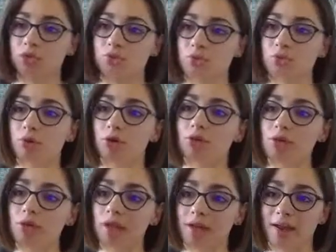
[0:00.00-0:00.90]
to
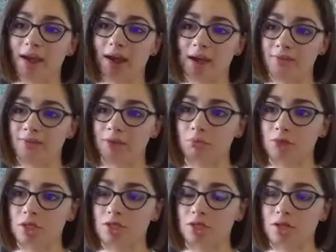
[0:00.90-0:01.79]
pull a high
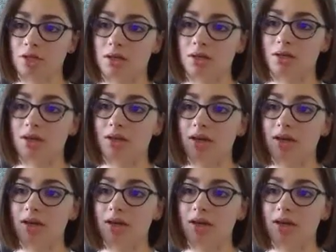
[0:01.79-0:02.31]
vibration